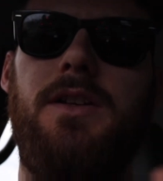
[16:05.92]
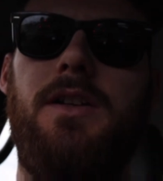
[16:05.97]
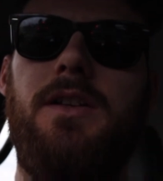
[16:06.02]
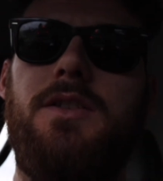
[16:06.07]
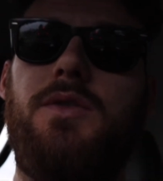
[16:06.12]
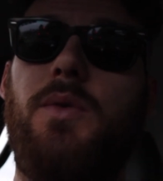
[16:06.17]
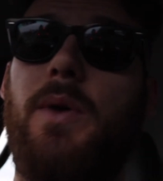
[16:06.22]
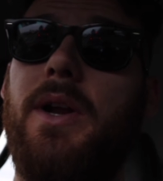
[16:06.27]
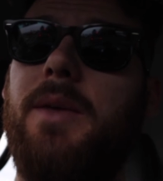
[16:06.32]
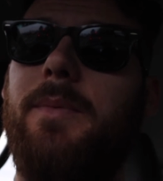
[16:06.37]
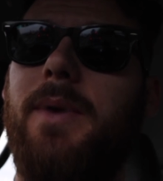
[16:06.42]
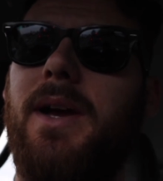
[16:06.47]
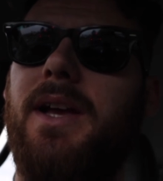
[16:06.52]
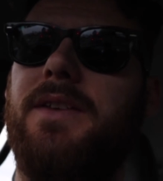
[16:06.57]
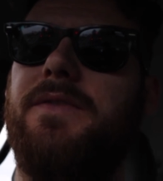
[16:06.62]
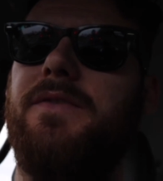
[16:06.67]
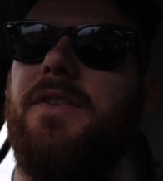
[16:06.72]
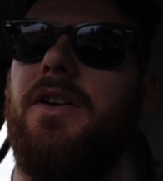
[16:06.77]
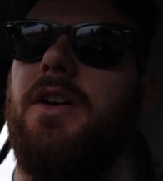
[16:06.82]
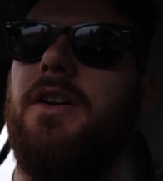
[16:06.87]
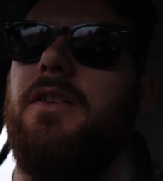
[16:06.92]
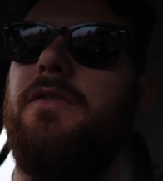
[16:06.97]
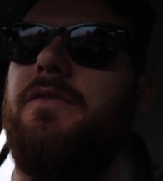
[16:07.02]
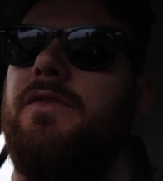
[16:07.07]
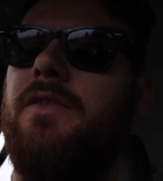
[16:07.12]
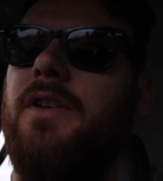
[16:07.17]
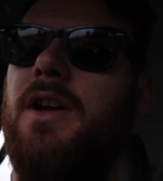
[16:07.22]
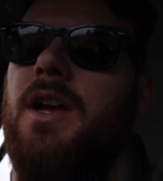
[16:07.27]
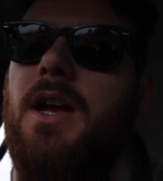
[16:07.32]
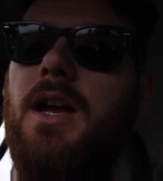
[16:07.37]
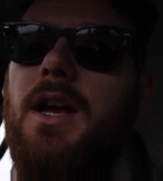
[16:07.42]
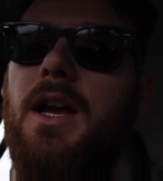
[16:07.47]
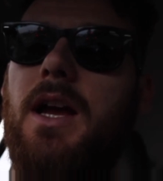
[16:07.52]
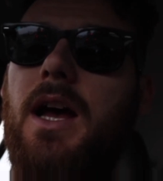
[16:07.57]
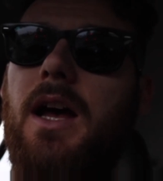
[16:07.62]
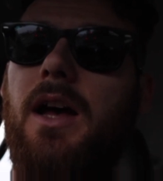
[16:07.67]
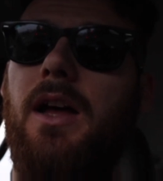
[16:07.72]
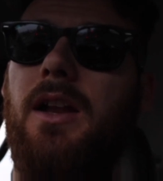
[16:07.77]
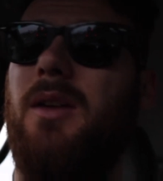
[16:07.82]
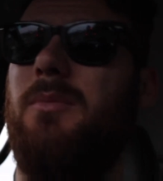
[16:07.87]
till 20 past 5.
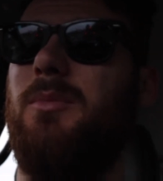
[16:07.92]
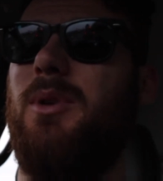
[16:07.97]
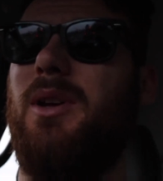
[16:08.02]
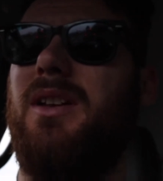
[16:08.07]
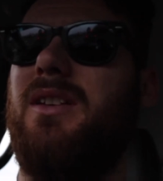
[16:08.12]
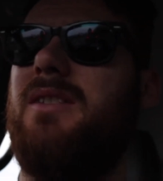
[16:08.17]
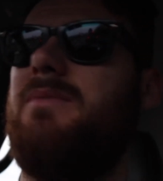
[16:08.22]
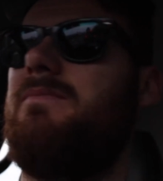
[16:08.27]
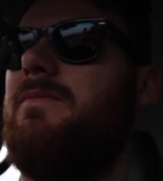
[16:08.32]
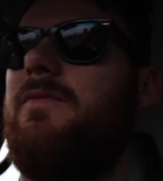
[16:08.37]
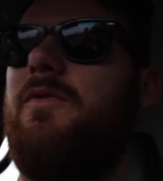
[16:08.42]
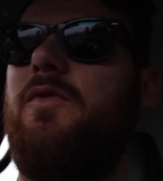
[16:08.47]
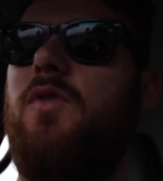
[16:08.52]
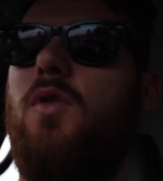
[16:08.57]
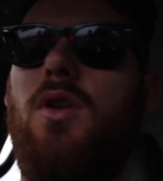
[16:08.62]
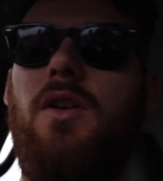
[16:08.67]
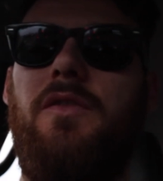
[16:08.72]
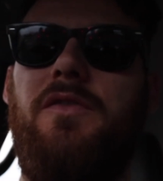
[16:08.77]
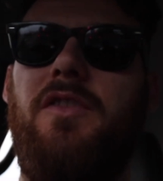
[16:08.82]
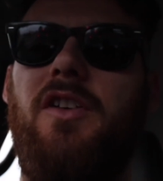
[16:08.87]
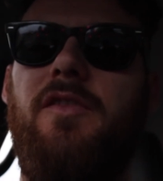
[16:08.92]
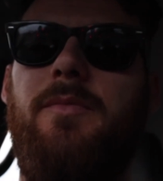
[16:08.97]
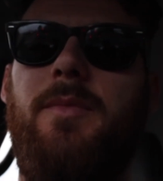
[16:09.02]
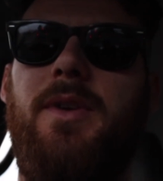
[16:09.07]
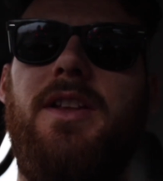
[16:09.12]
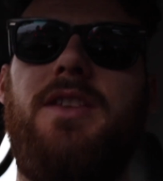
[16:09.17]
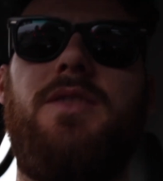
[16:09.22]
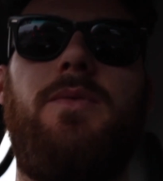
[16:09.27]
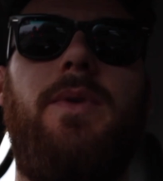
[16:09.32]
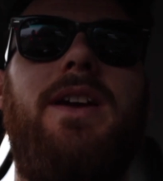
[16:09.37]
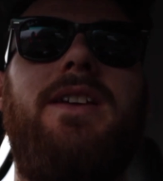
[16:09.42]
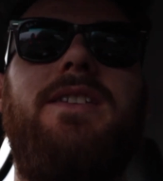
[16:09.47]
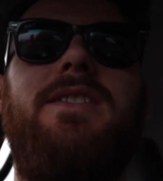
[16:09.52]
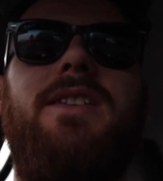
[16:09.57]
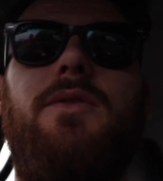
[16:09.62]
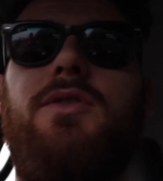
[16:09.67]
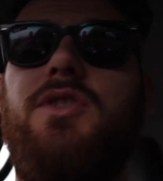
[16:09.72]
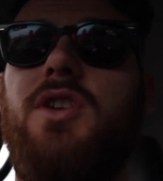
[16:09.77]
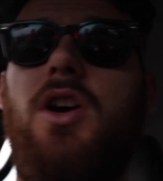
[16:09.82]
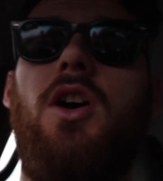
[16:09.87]
And I'm like 4 or 5 minutes away.
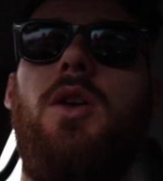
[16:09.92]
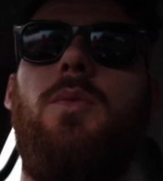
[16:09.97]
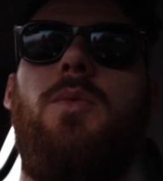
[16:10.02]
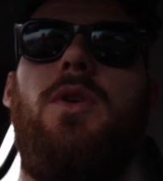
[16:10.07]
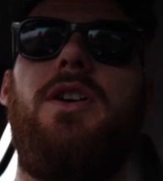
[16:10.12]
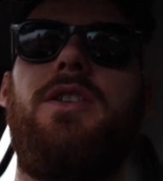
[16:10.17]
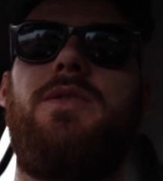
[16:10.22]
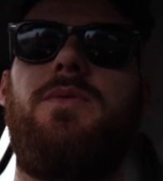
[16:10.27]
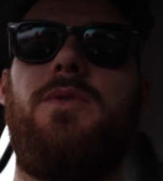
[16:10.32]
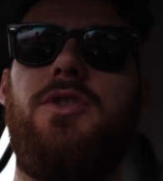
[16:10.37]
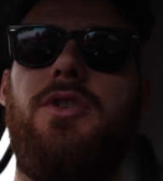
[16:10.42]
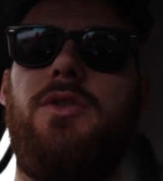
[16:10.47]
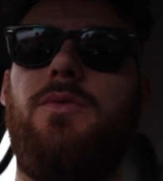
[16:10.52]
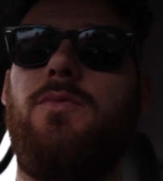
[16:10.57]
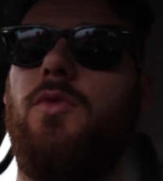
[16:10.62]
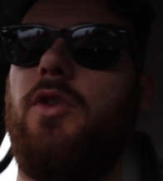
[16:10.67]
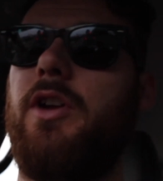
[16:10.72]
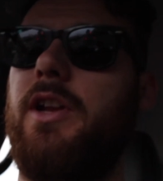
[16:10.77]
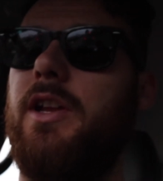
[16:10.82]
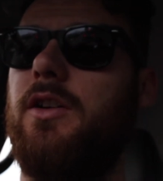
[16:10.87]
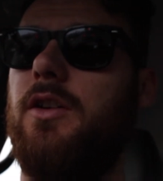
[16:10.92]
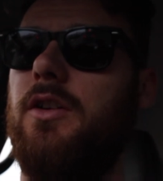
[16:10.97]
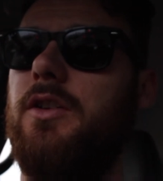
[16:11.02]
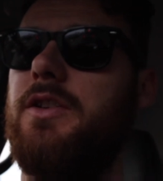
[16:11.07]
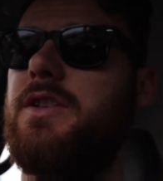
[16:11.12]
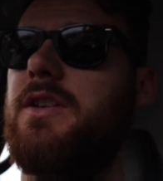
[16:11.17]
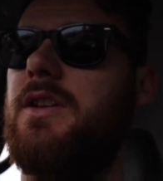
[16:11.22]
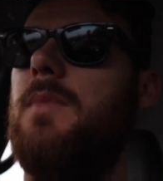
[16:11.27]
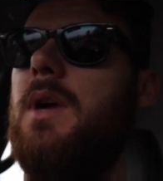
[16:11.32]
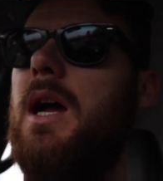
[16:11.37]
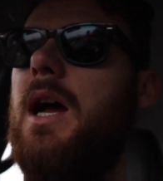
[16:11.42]
So time wise we're doing really good.